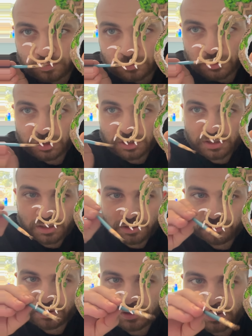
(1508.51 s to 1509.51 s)
Look at the
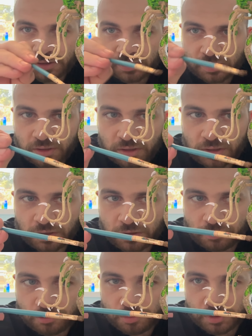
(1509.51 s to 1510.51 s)
difference
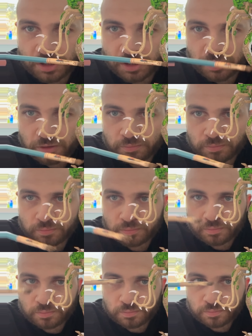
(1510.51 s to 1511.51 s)
from here
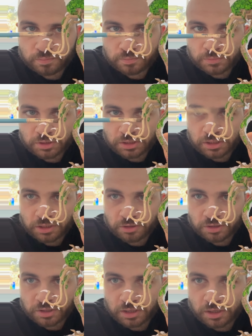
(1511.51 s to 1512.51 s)
to here
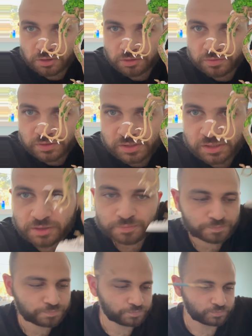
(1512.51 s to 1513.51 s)
in the color of the
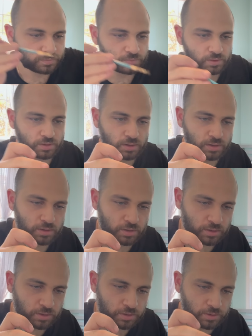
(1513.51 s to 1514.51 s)
skin.
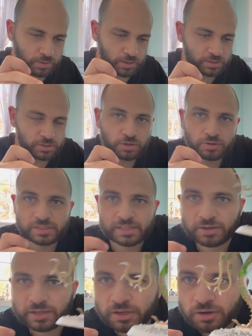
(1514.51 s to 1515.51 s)
And notice how
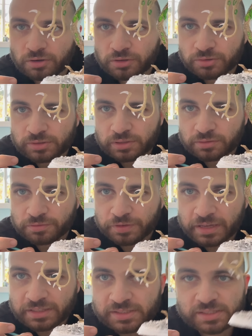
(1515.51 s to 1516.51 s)
like all those little
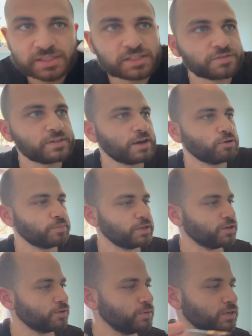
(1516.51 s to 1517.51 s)
veins and stuff now
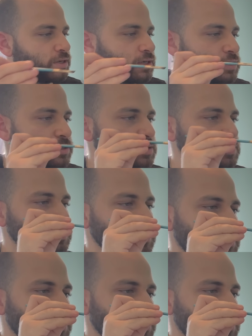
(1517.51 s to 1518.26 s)
appear because